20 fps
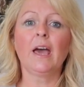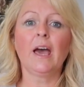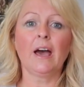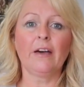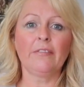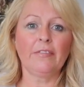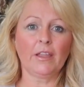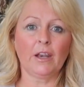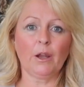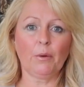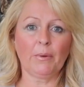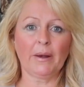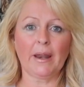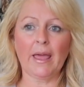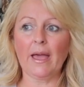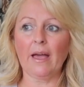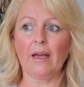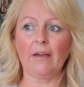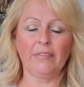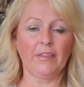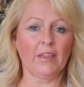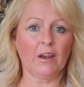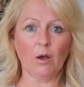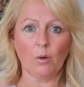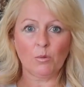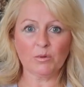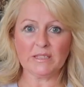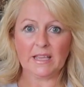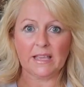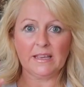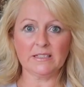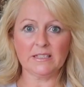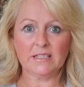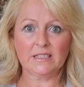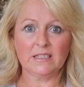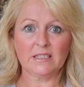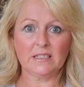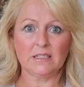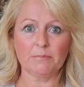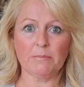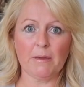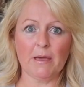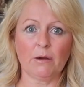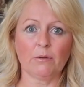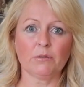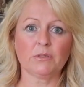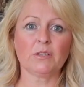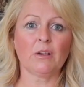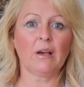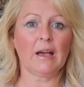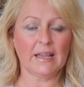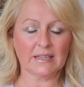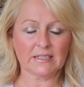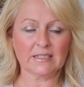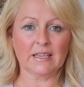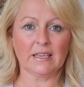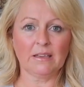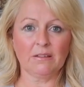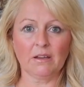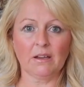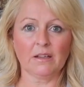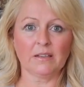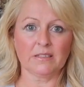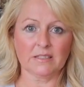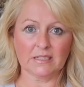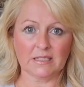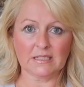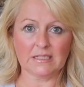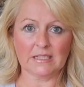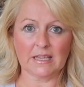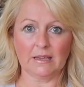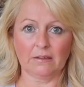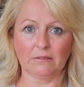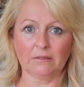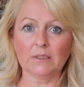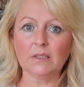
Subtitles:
and then I went out and then I was getting dizzy spells, so I had to keep going and sit down.